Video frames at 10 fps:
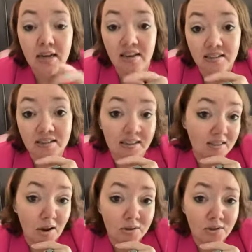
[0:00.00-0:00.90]

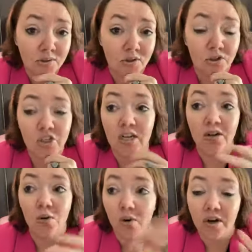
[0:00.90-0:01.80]
is also
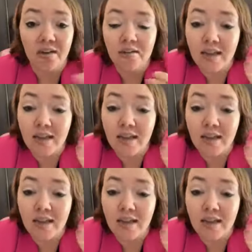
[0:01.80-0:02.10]
searching or